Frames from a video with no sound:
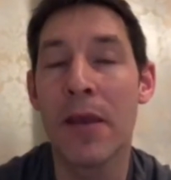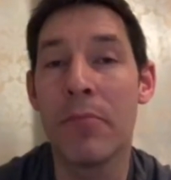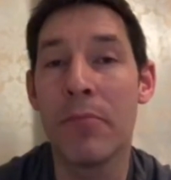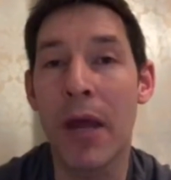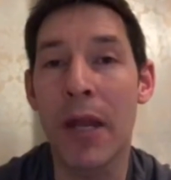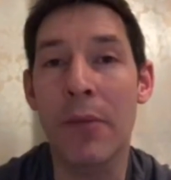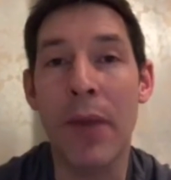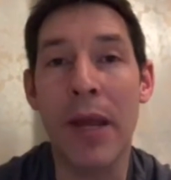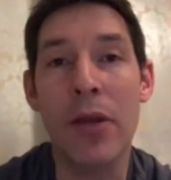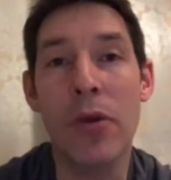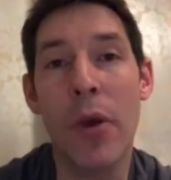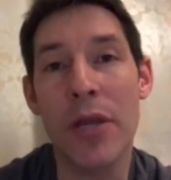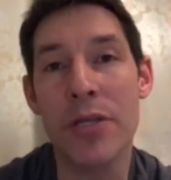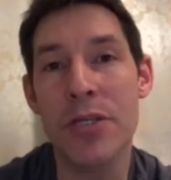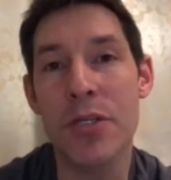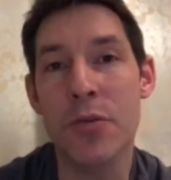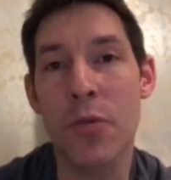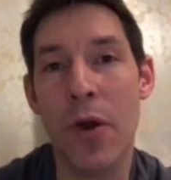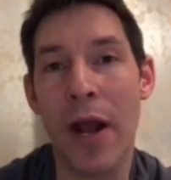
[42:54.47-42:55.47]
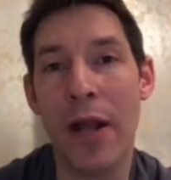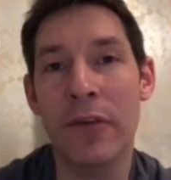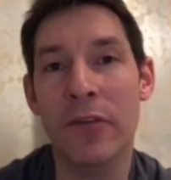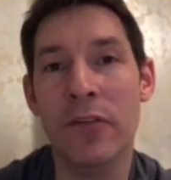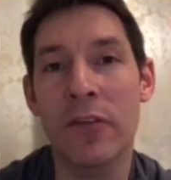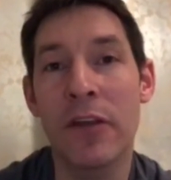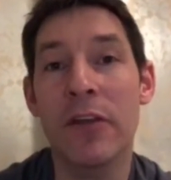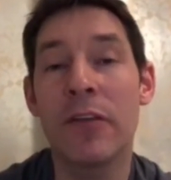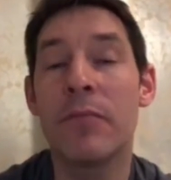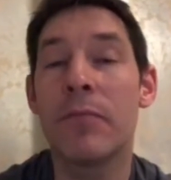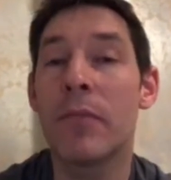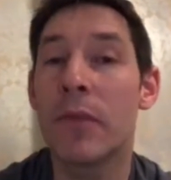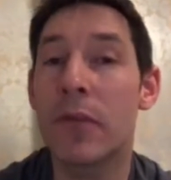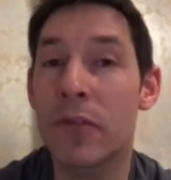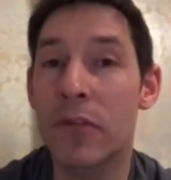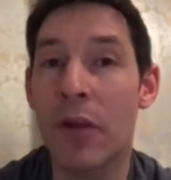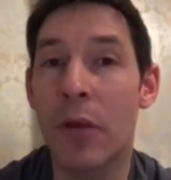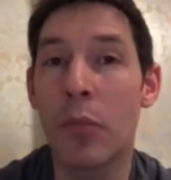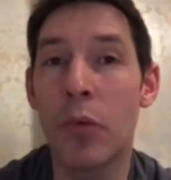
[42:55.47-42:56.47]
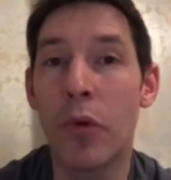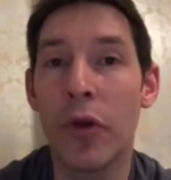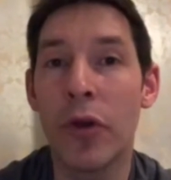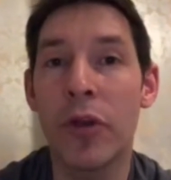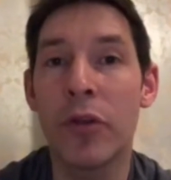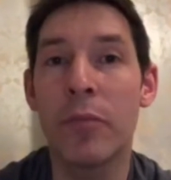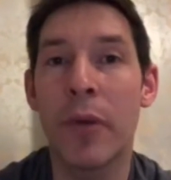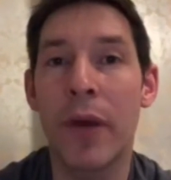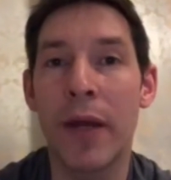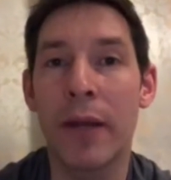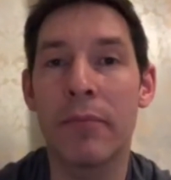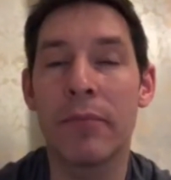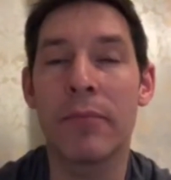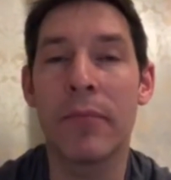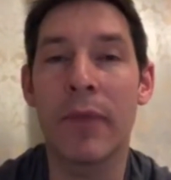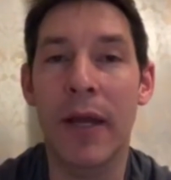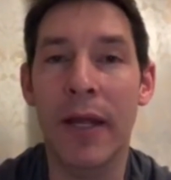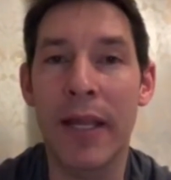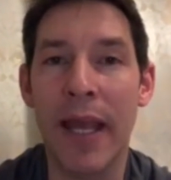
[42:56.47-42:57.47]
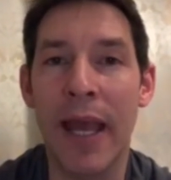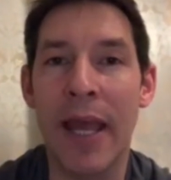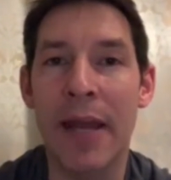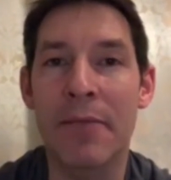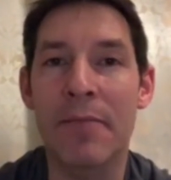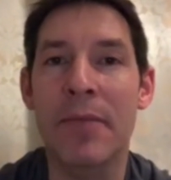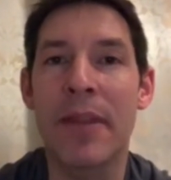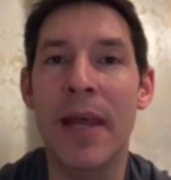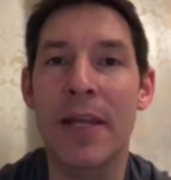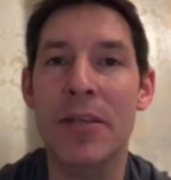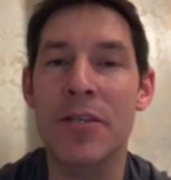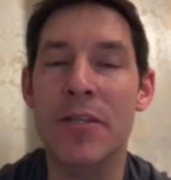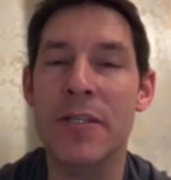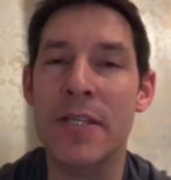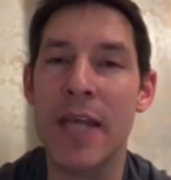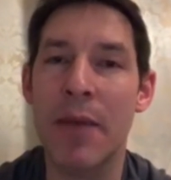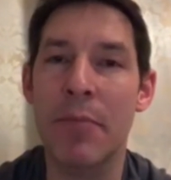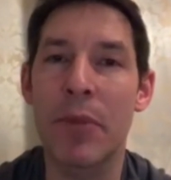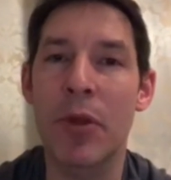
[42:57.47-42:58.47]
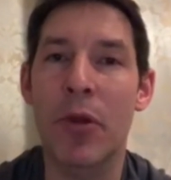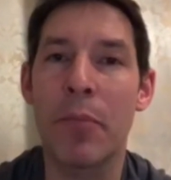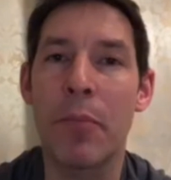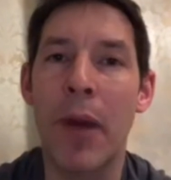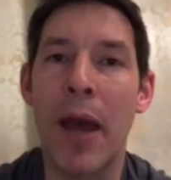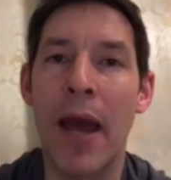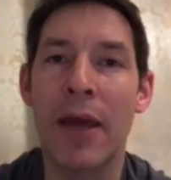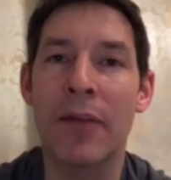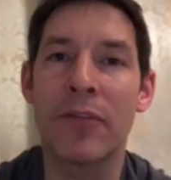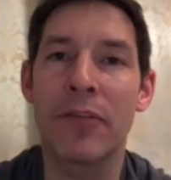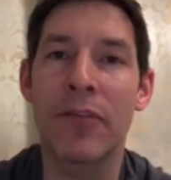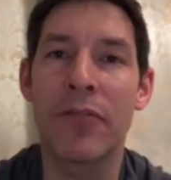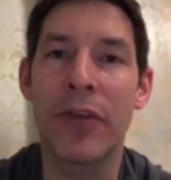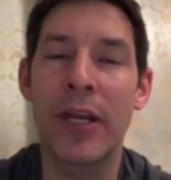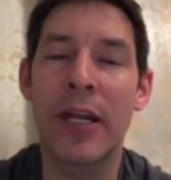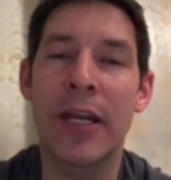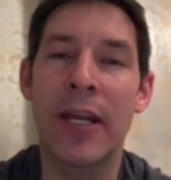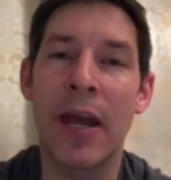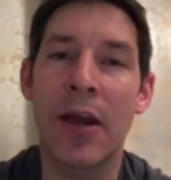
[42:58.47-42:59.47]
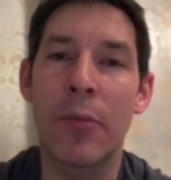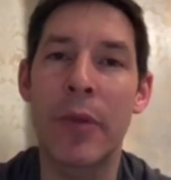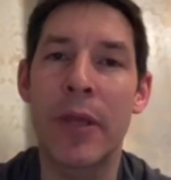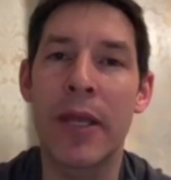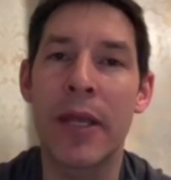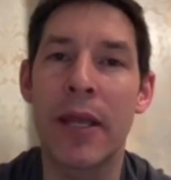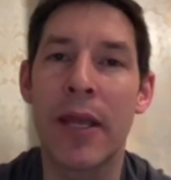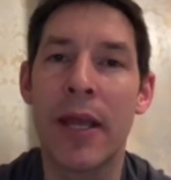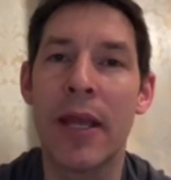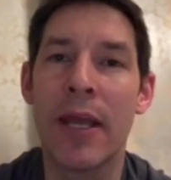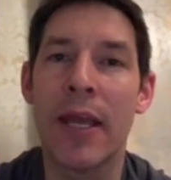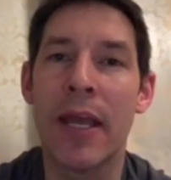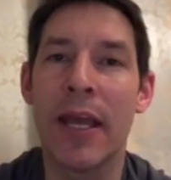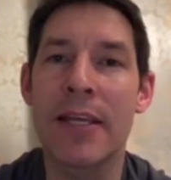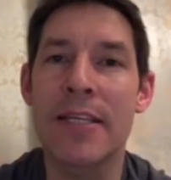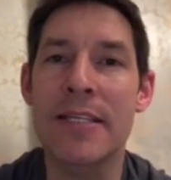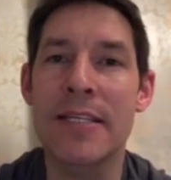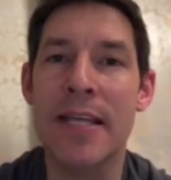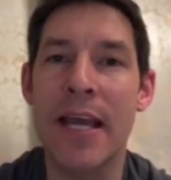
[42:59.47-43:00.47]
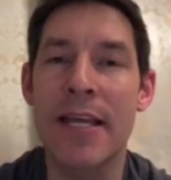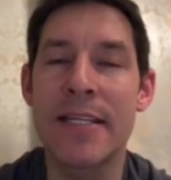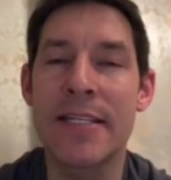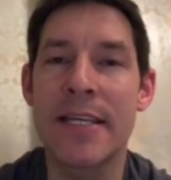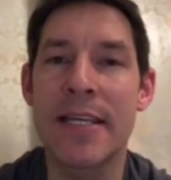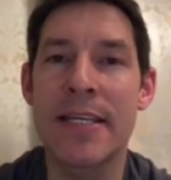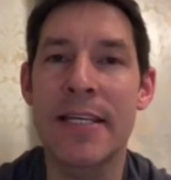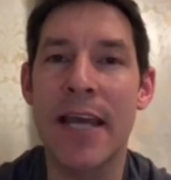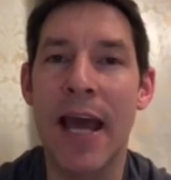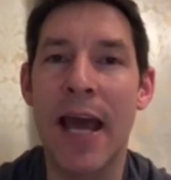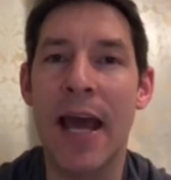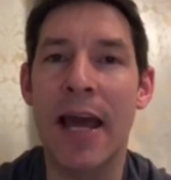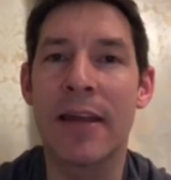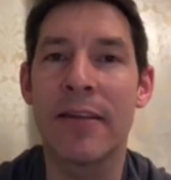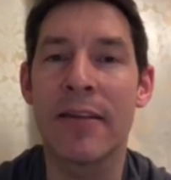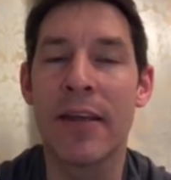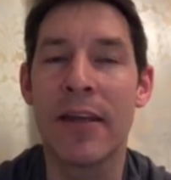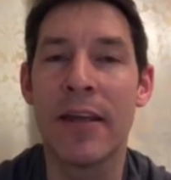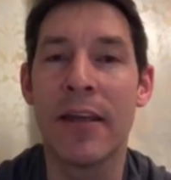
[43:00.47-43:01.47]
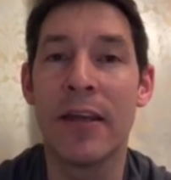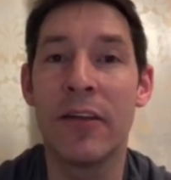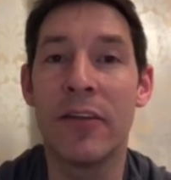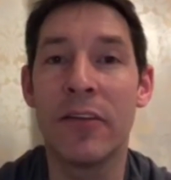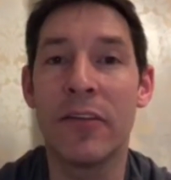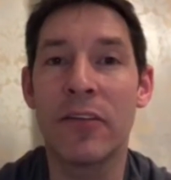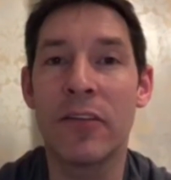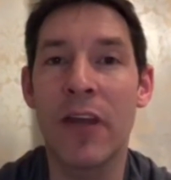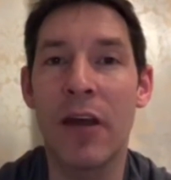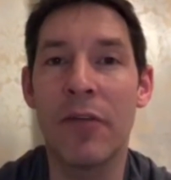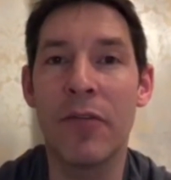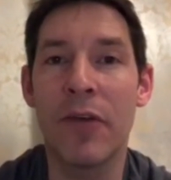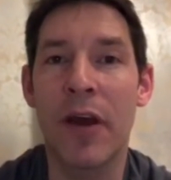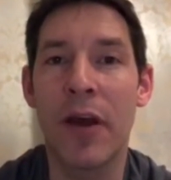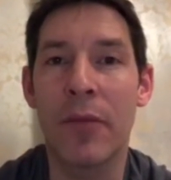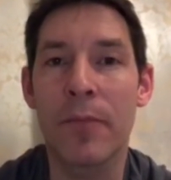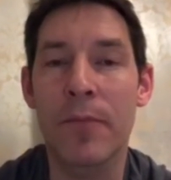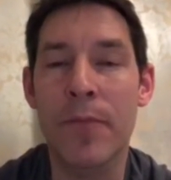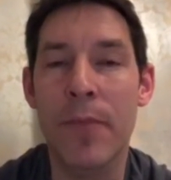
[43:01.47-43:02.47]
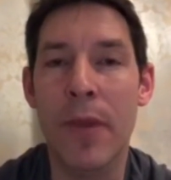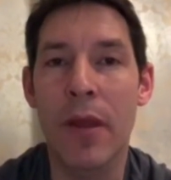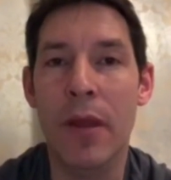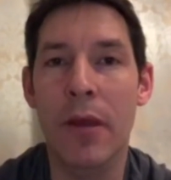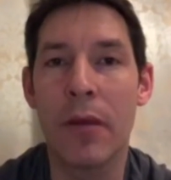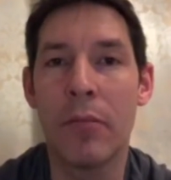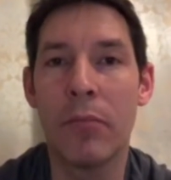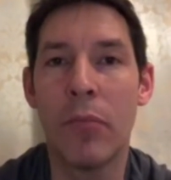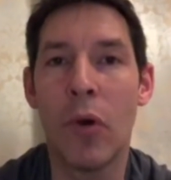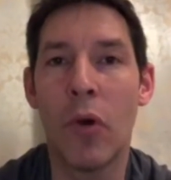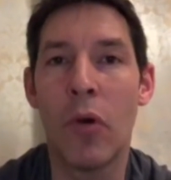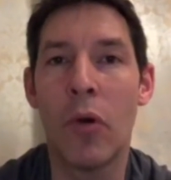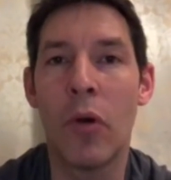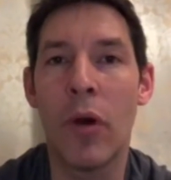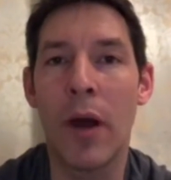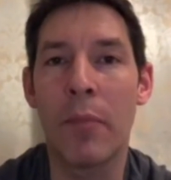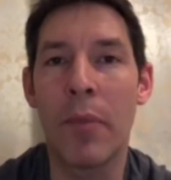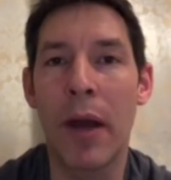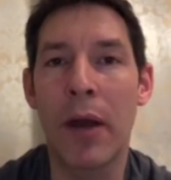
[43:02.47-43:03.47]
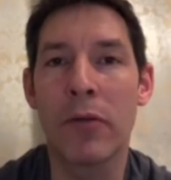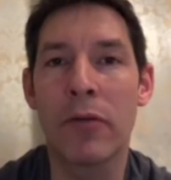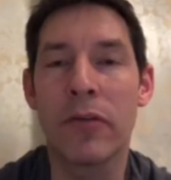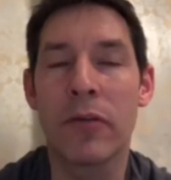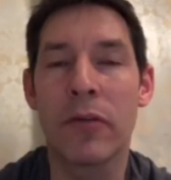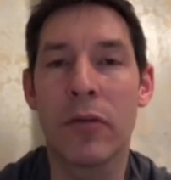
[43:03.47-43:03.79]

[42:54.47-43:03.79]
Many of my questions were answered, some weren't, but again, that just set me on a path to really now be excited and discover more about